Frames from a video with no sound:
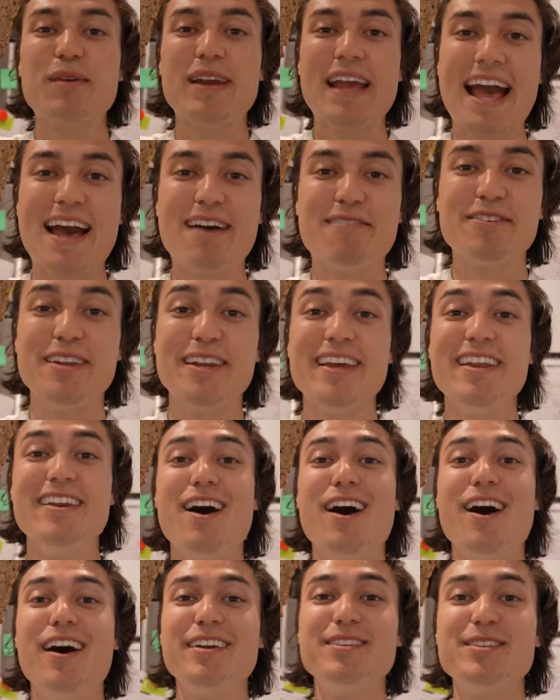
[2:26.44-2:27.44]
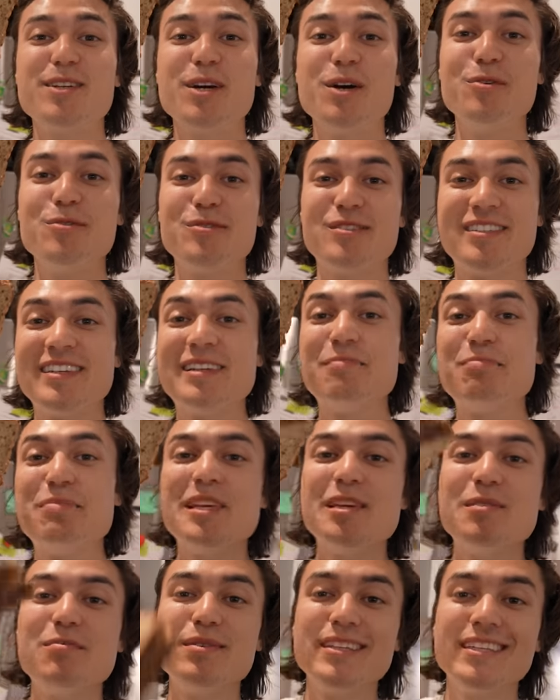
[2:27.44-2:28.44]
we have it. An untoasted
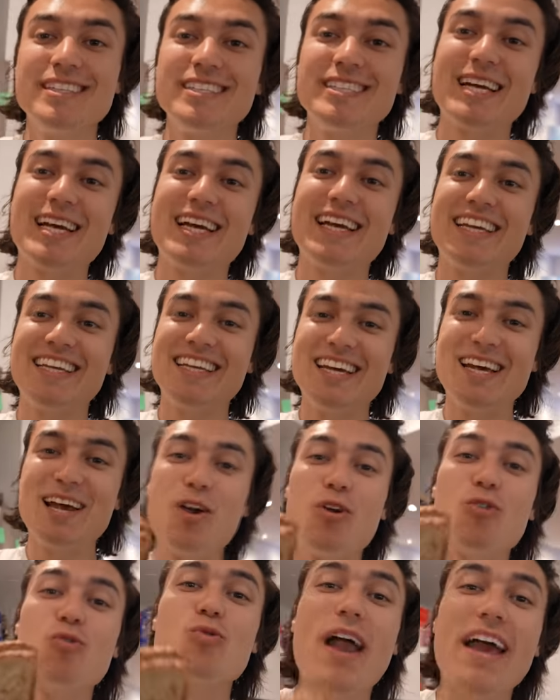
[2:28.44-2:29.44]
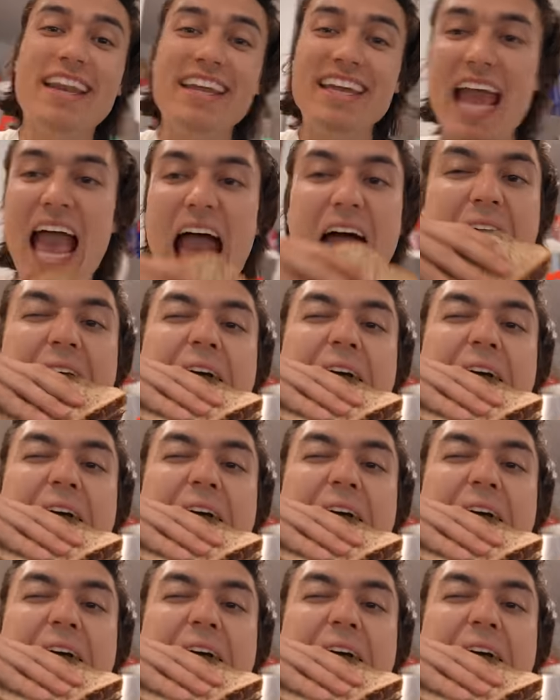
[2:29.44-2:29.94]
PB&J ready